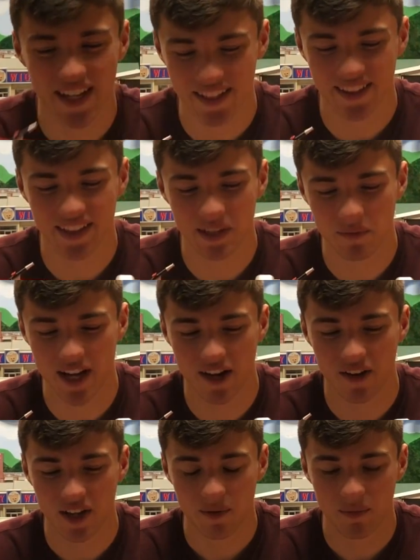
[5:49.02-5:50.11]
the theme now,
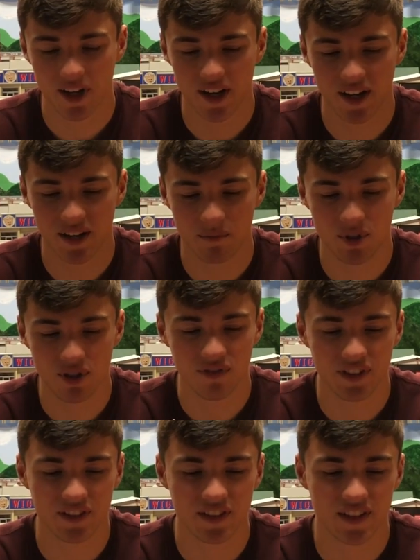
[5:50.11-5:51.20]
but
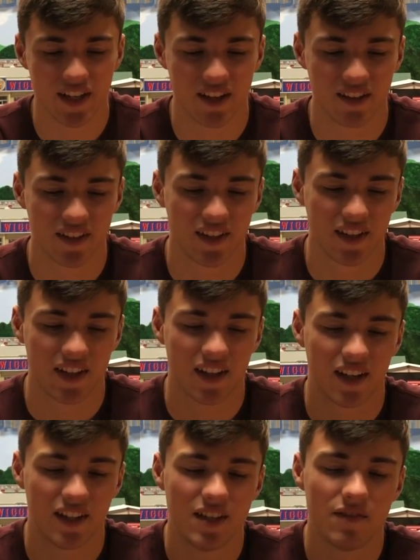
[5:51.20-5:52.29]
beautifully detailed.
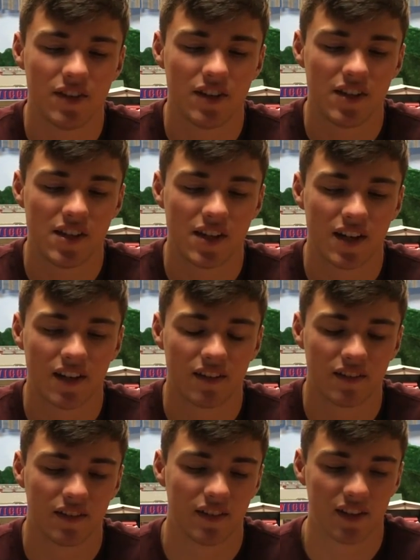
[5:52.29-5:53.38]
Even the
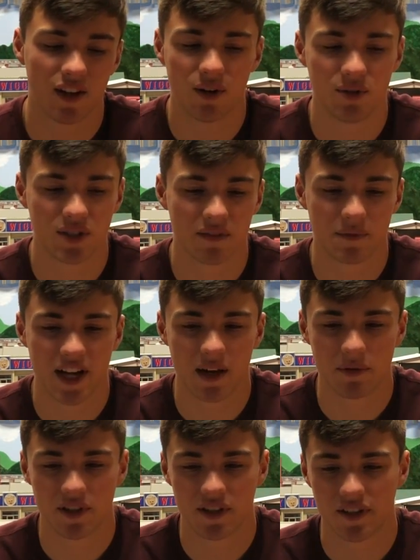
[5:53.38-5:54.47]
hose up
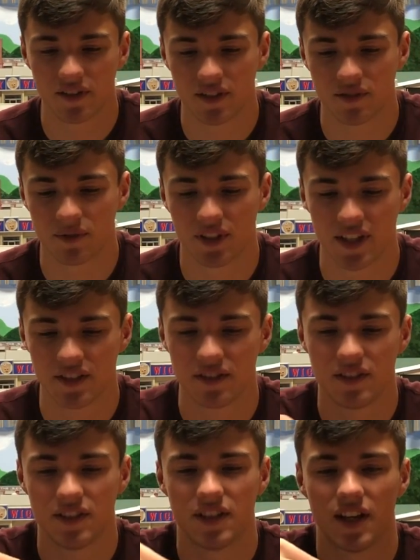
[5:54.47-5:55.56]
top here is really nicely
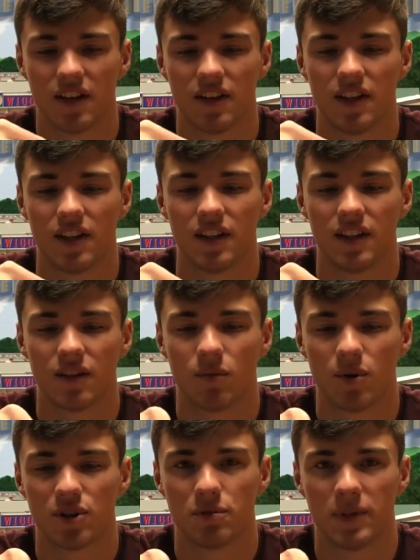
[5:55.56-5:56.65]
detailed. The
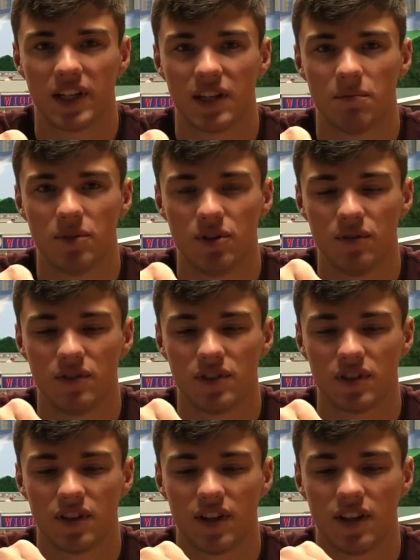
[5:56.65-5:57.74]
water spigot
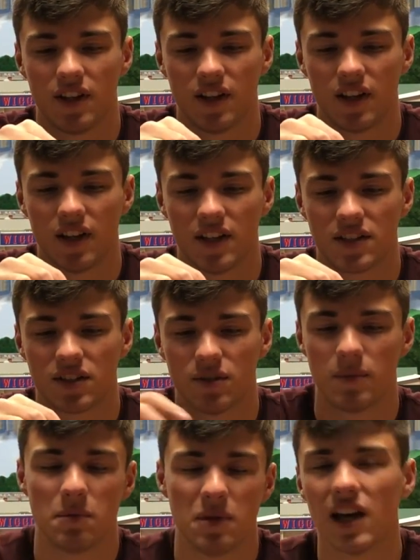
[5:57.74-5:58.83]
moves, and so
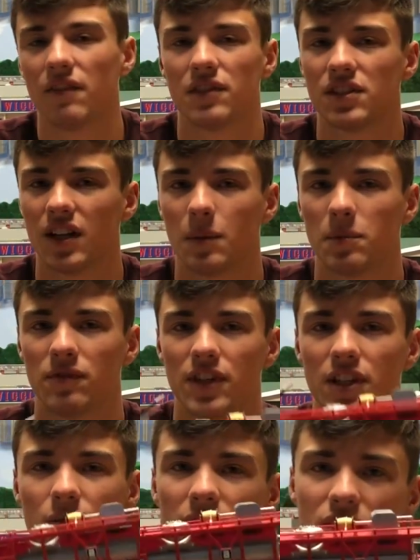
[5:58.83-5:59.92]
maybe I'll have to set up a
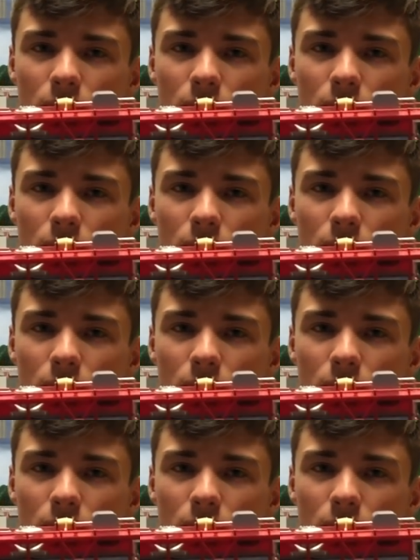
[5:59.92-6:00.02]
video with this